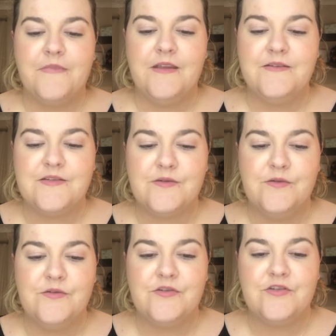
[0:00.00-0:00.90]

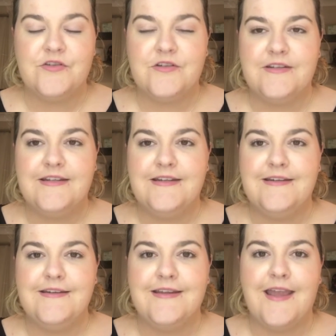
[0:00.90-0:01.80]
scooch
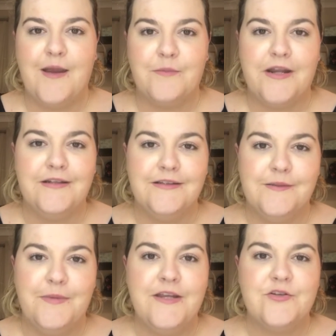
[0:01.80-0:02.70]
the camera in a
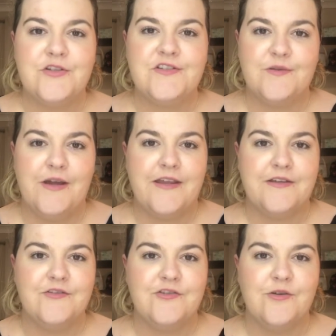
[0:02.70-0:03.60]
little bit just so I
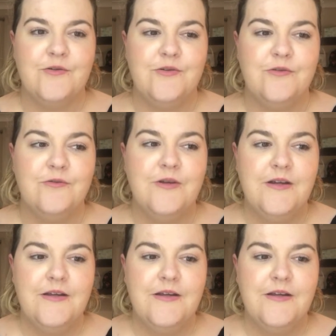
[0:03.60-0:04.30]
can show you